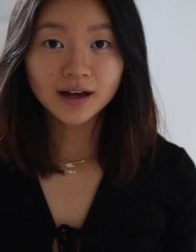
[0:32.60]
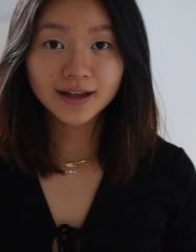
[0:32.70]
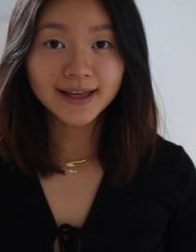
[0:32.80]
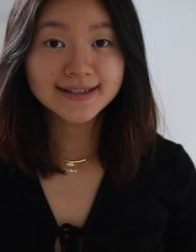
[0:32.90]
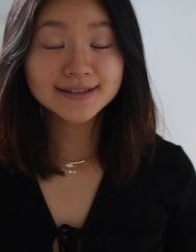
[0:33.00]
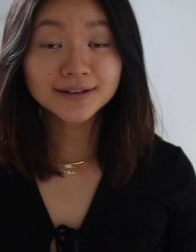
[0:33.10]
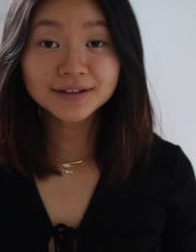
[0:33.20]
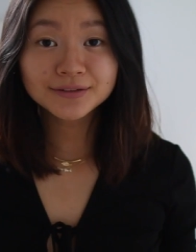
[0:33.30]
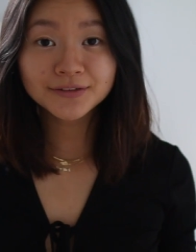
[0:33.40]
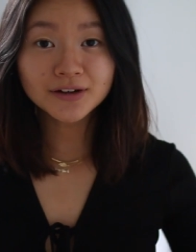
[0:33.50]
Okay,
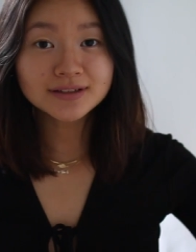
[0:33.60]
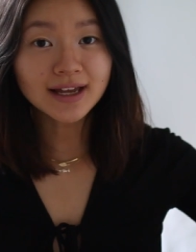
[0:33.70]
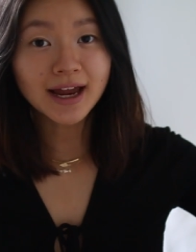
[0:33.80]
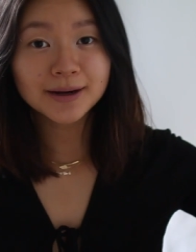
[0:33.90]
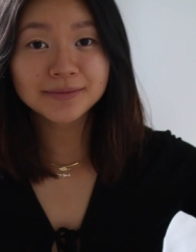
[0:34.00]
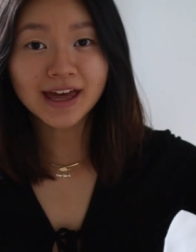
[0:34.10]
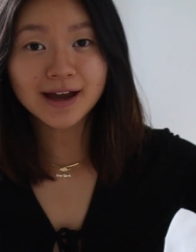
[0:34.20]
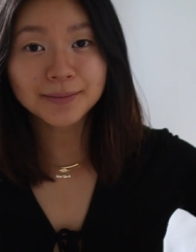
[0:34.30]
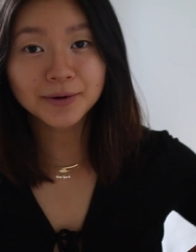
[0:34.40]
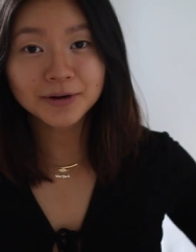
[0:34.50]
so the first item
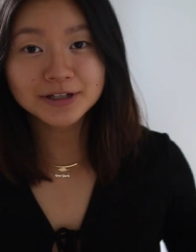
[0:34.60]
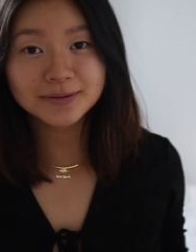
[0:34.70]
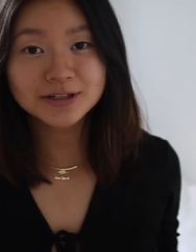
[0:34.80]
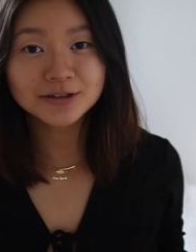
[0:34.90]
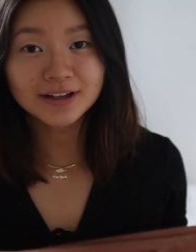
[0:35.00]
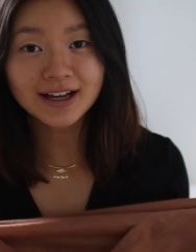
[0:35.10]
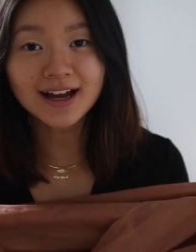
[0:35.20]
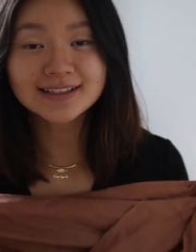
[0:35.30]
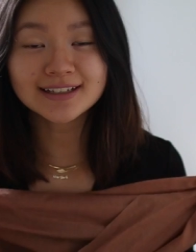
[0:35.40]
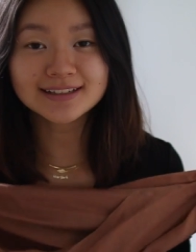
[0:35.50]
that I'm going to be showing you
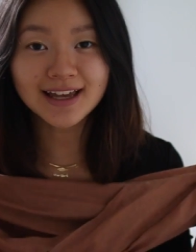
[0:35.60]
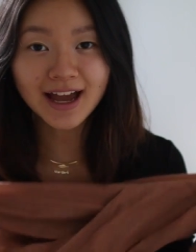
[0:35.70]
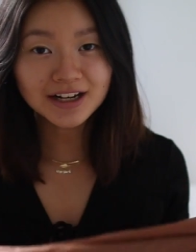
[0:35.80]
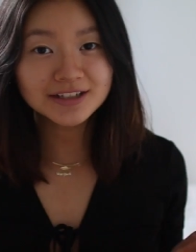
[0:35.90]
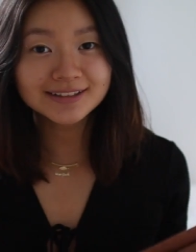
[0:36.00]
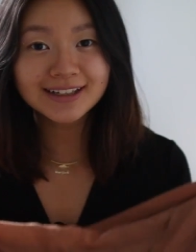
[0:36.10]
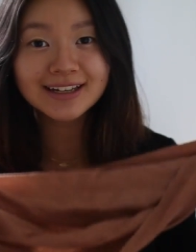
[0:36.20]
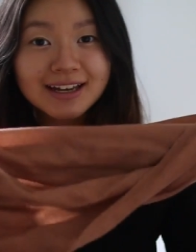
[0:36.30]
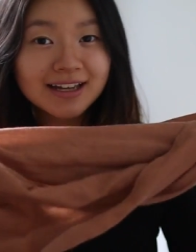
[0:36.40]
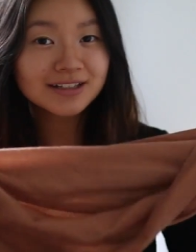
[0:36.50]
guys is
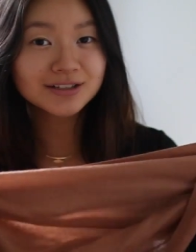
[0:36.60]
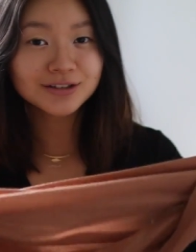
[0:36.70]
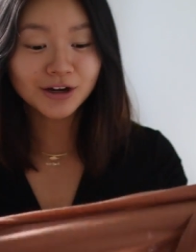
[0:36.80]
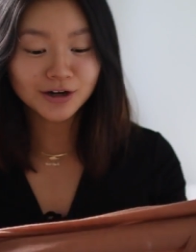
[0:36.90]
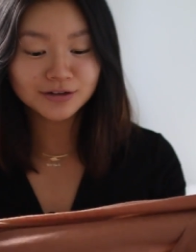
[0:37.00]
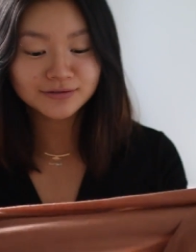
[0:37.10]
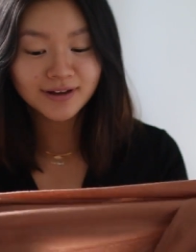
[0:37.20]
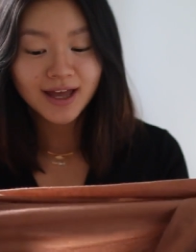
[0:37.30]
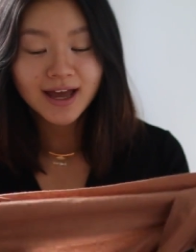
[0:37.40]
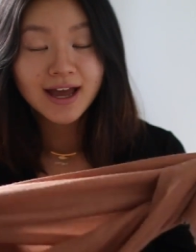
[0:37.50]
actually a scarf.
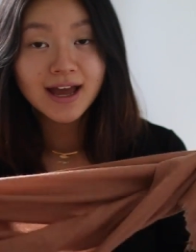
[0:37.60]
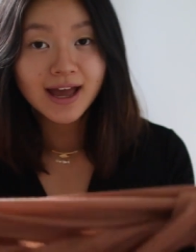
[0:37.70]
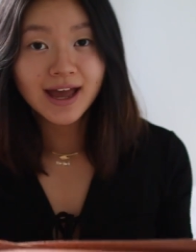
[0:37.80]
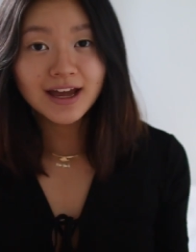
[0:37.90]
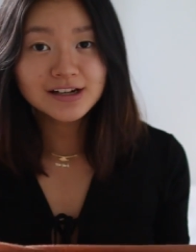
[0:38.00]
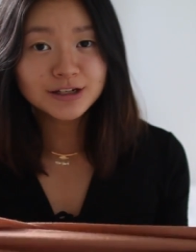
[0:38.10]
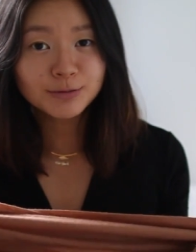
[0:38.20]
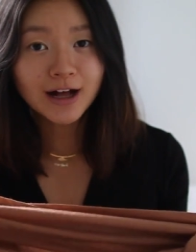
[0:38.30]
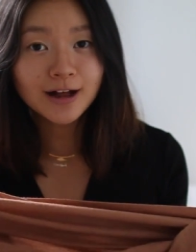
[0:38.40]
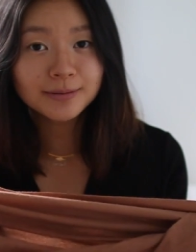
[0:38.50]
And
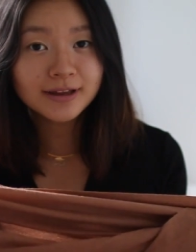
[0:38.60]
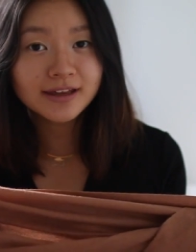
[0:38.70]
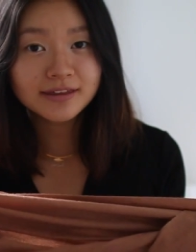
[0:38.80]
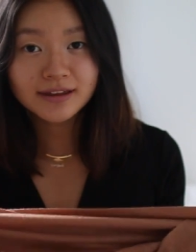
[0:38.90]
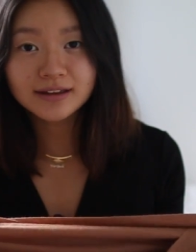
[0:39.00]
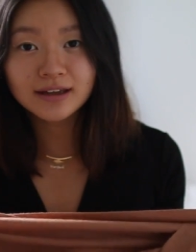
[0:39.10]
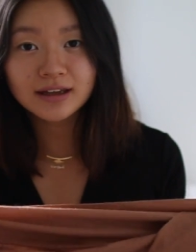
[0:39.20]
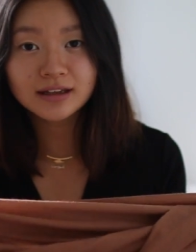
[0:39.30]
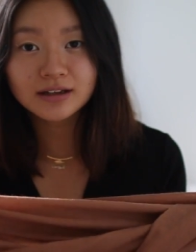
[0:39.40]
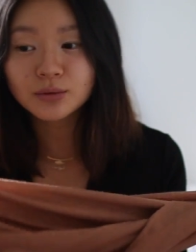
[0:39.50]
you're probably
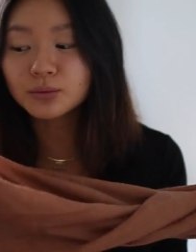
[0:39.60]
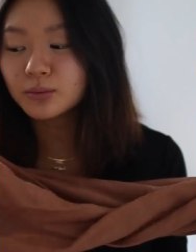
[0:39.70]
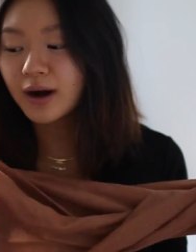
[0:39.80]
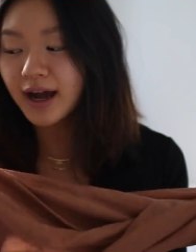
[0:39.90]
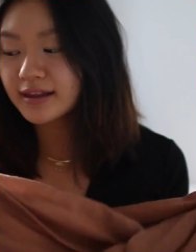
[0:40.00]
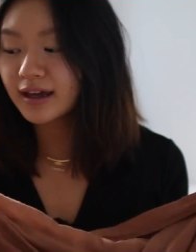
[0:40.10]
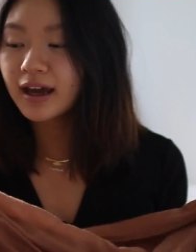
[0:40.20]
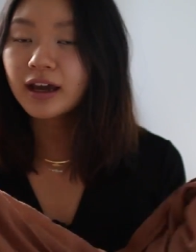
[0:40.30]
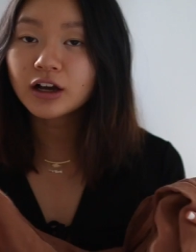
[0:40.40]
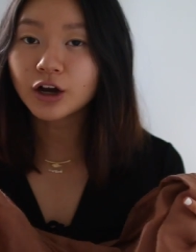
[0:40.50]
thinking, why the
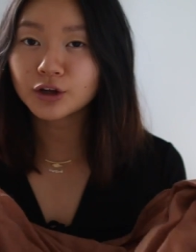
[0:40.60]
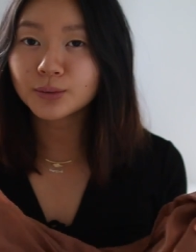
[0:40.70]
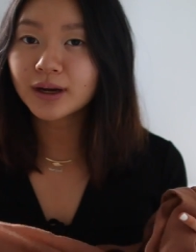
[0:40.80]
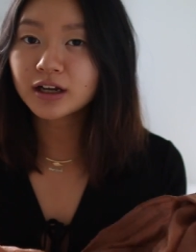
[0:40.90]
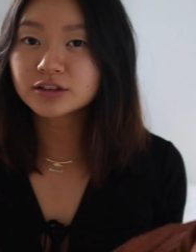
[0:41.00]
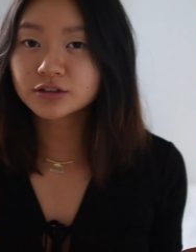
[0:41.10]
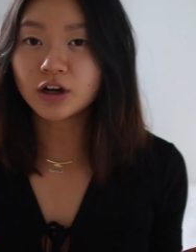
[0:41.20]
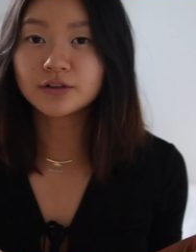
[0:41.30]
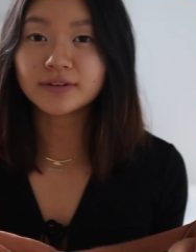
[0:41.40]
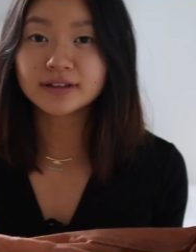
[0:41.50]
heck are you wearing a
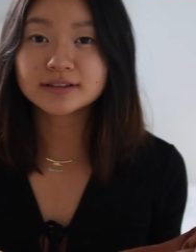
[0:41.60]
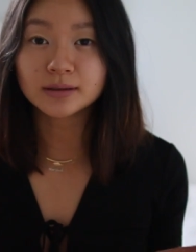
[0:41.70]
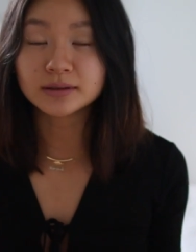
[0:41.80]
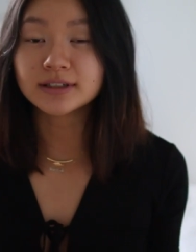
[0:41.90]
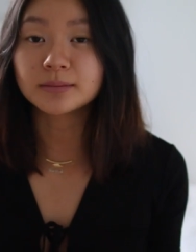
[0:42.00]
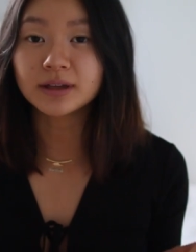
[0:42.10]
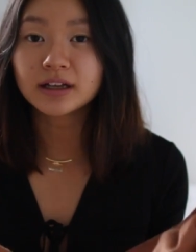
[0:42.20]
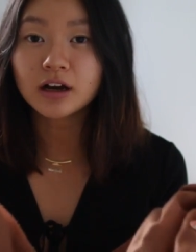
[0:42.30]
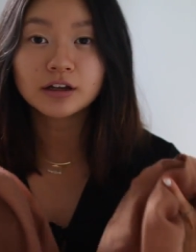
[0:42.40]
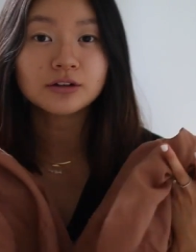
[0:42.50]
scarf in the summertime?
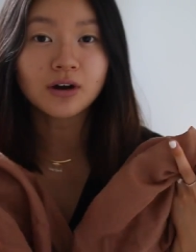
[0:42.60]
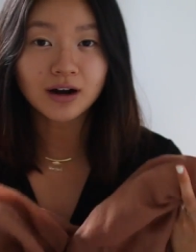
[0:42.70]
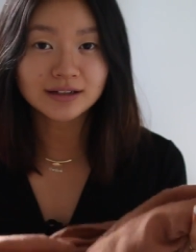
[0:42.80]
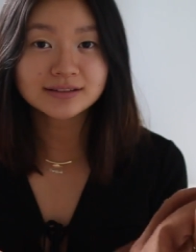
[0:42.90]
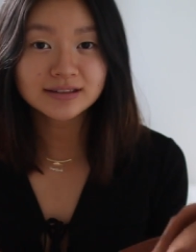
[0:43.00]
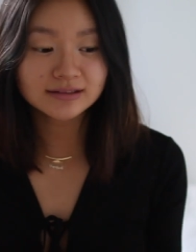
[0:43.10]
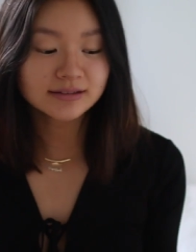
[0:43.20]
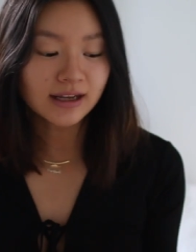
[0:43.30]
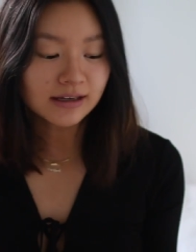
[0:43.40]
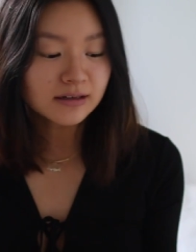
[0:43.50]
Like, are you honestly
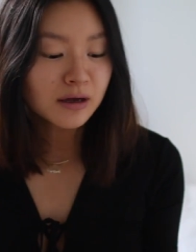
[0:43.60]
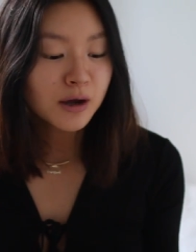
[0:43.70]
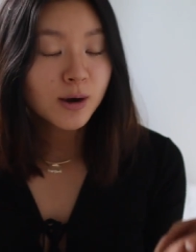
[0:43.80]
insane?